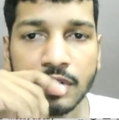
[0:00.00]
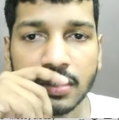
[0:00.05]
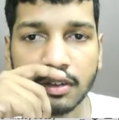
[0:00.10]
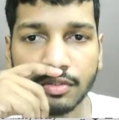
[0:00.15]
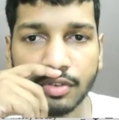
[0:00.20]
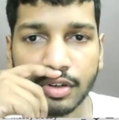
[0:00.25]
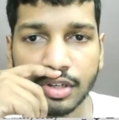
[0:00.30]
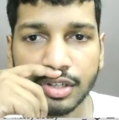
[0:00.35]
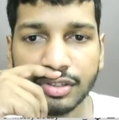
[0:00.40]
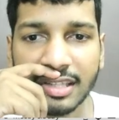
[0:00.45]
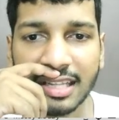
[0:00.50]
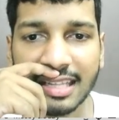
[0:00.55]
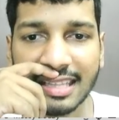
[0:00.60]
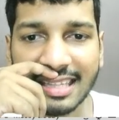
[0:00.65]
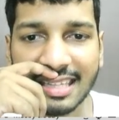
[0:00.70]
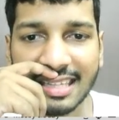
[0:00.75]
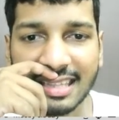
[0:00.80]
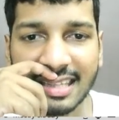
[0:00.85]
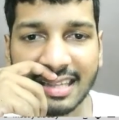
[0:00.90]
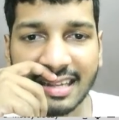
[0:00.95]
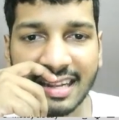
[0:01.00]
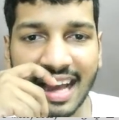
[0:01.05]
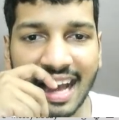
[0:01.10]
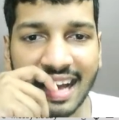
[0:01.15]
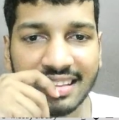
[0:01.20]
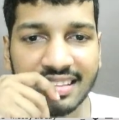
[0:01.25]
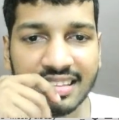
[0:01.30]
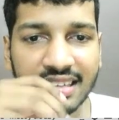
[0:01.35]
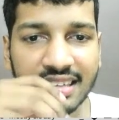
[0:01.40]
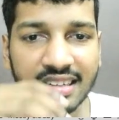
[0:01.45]
What do they sell? Then they
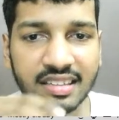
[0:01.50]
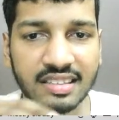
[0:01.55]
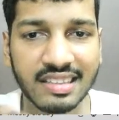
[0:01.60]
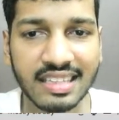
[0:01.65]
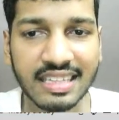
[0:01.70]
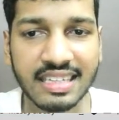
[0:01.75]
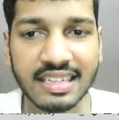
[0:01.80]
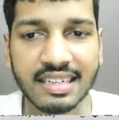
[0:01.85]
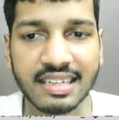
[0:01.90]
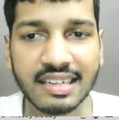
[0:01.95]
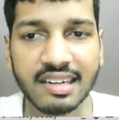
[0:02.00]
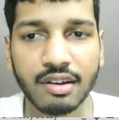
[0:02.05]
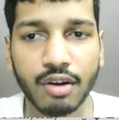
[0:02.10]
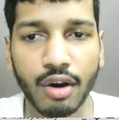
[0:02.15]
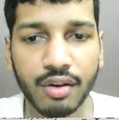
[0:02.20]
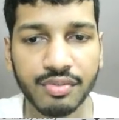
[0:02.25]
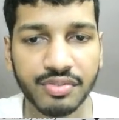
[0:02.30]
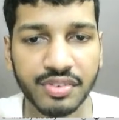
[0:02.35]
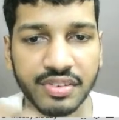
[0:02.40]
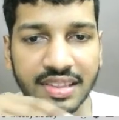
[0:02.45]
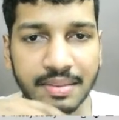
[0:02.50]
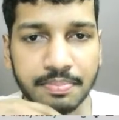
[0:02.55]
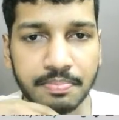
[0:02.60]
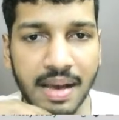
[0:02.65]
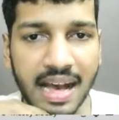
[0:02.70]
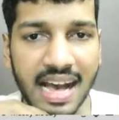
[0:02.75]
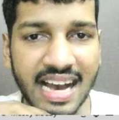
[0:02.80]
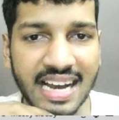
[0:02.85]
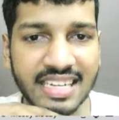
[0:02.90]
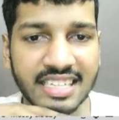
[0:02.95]
had their single conference
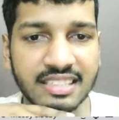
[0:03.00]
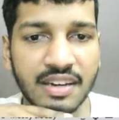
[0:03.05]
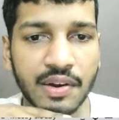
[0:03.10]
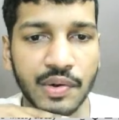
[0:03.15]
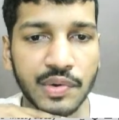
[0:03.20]
pad,